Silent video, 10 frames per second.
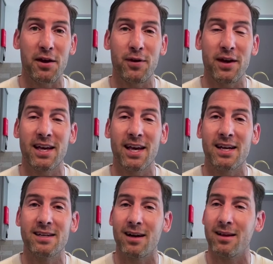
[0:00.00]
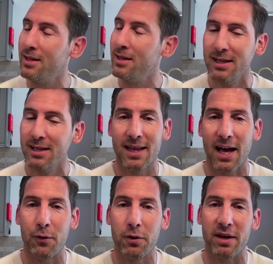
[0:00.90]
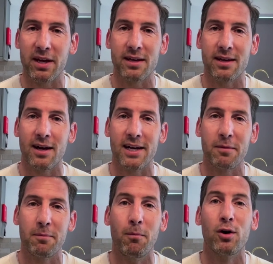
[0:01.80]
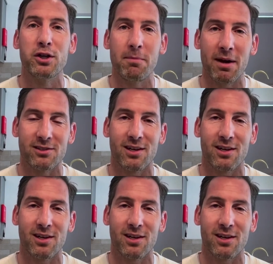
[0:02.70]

if he can get it done, that would be a monumental